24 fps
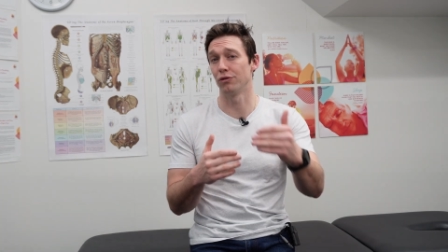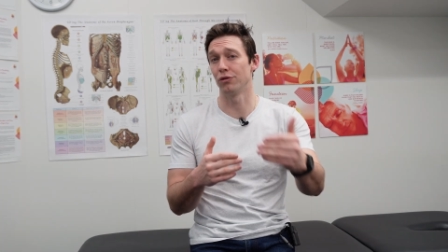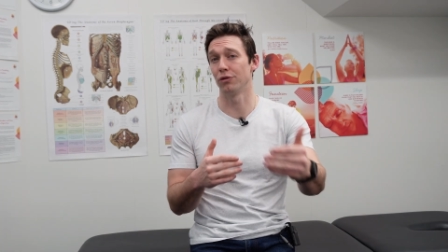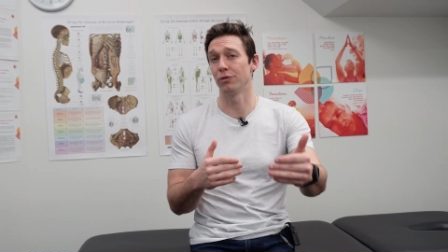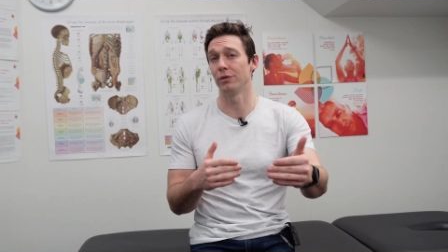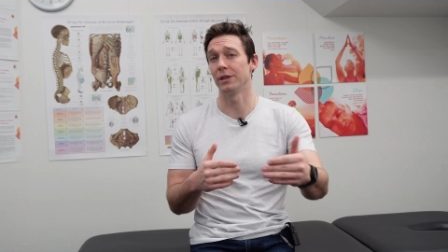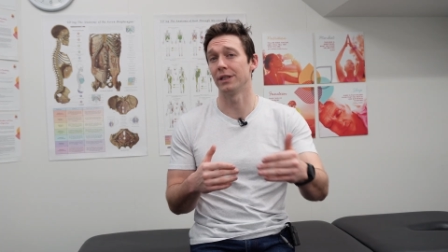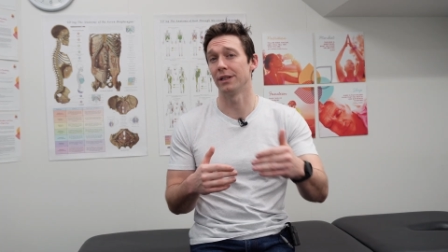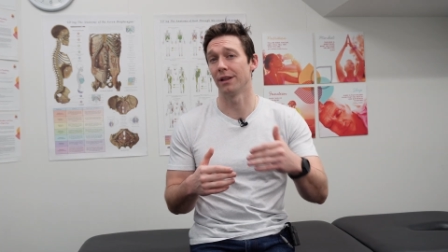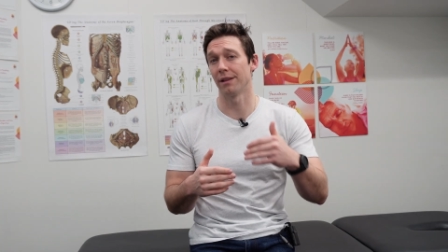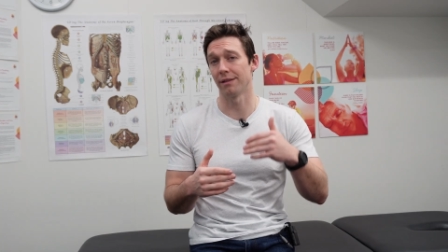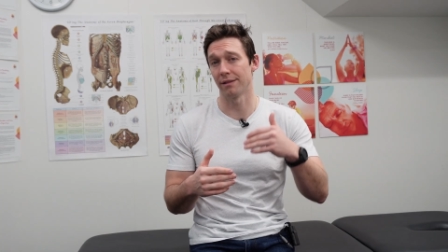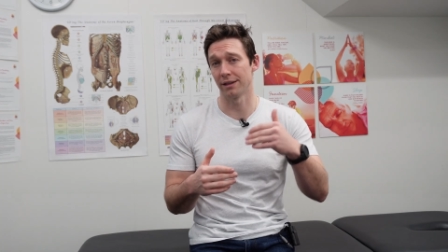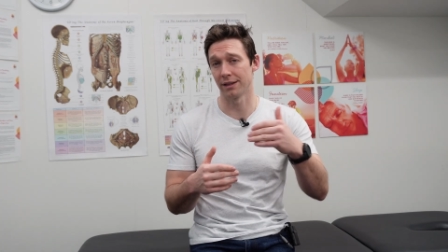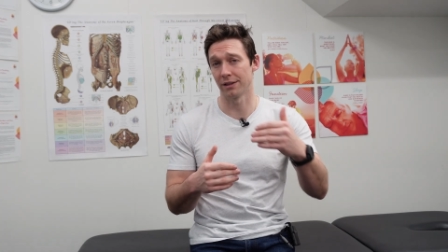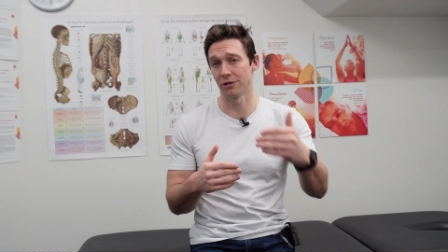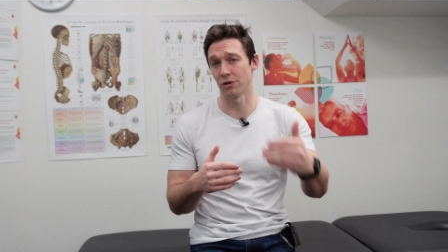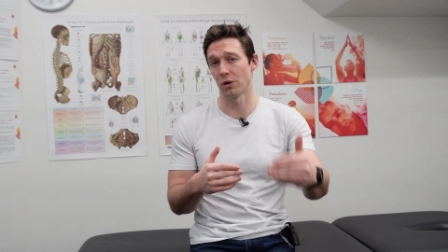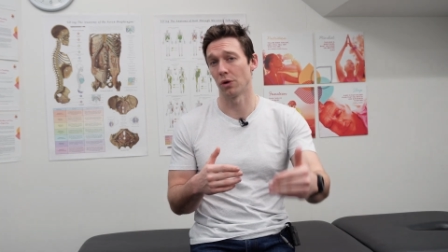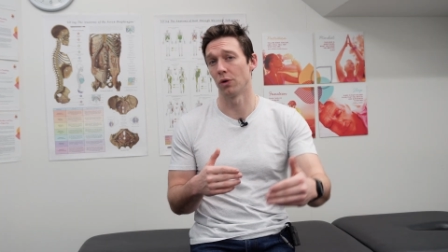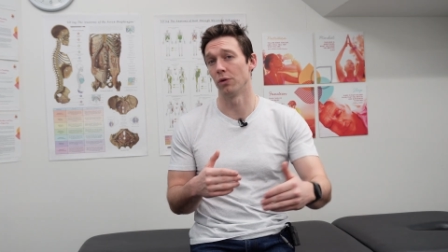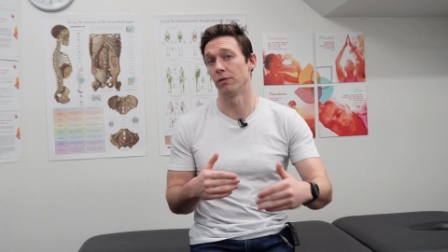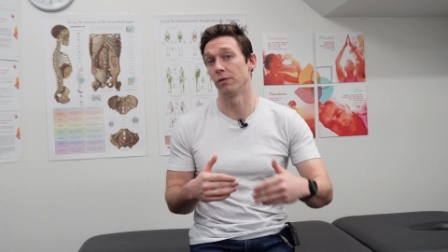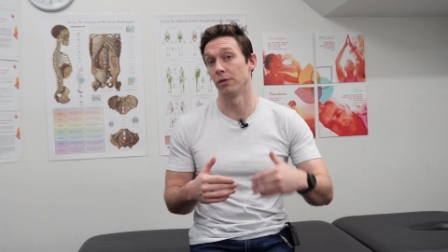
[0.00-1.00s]
doing the things
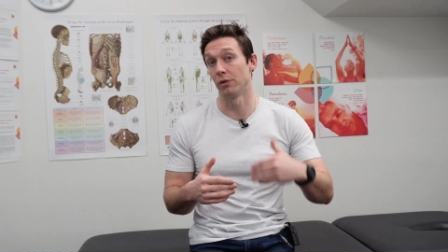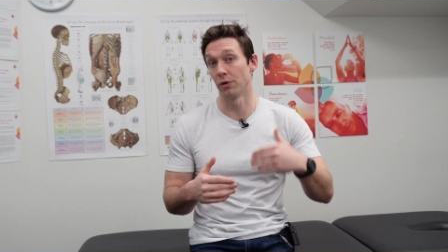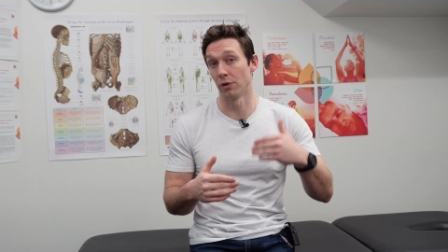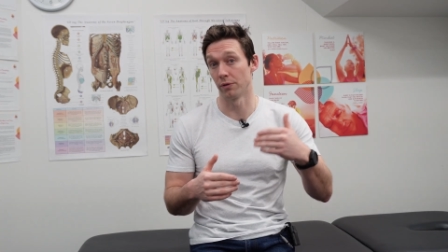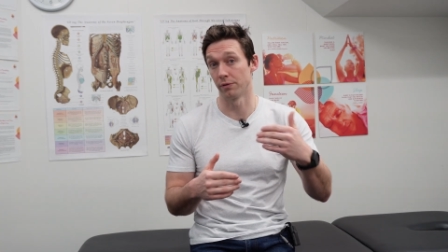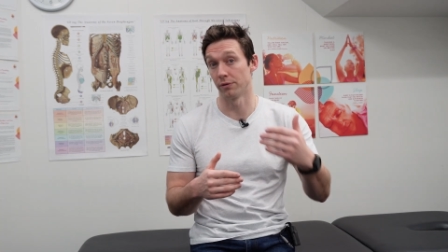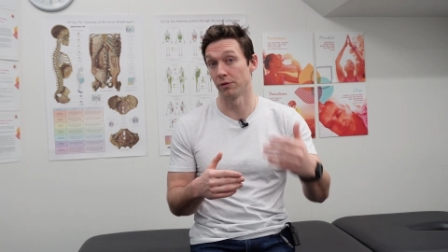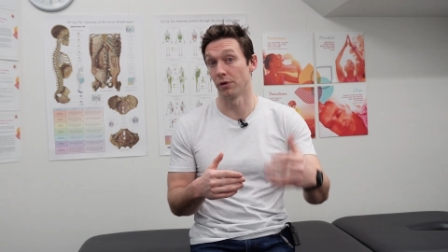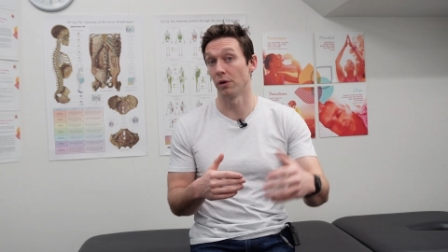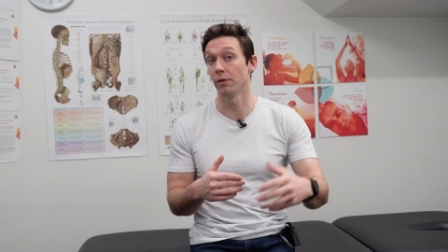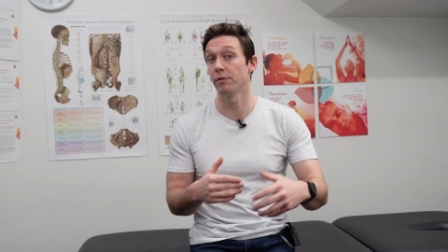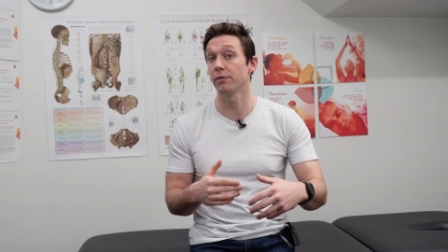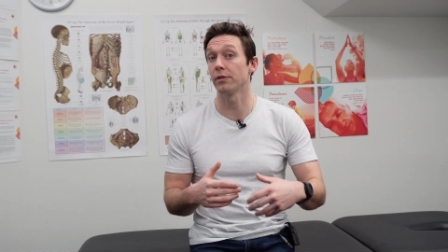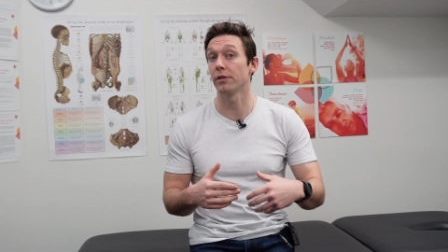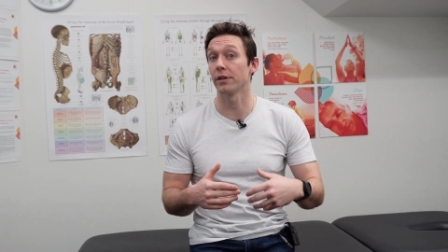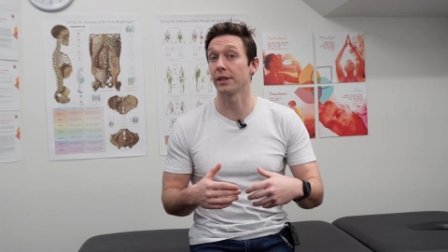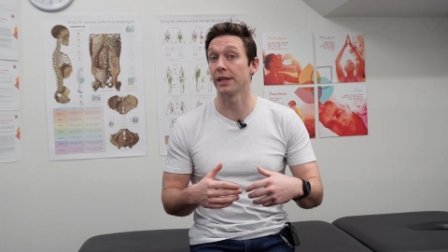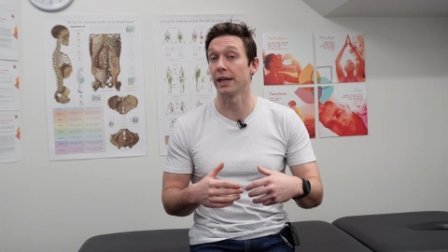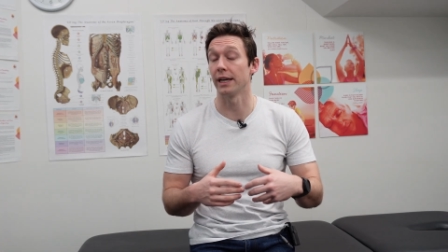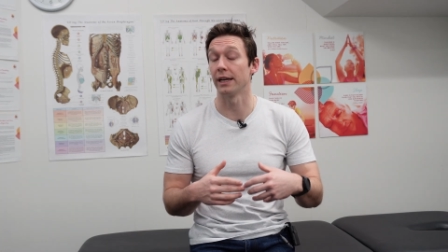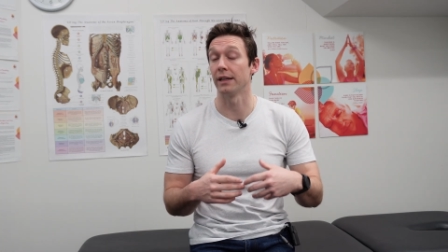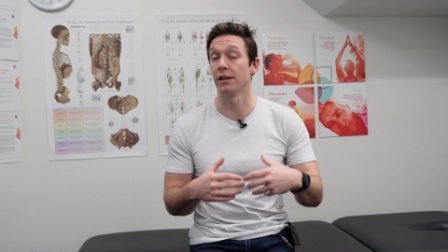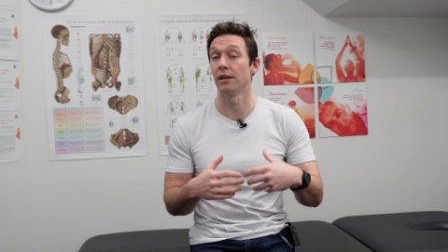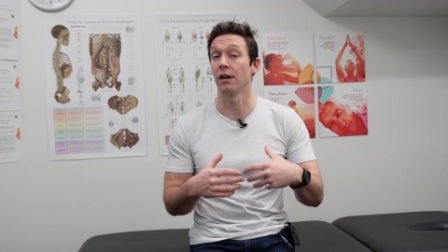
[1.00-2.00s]
over and over and over
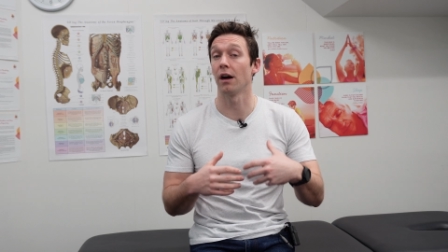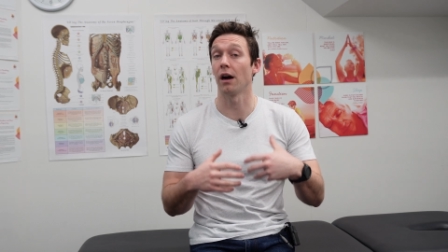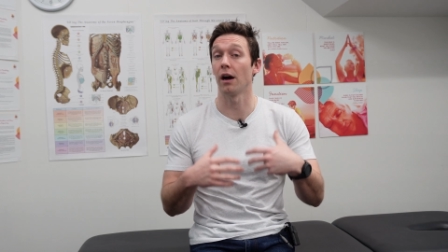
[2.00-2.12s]
again,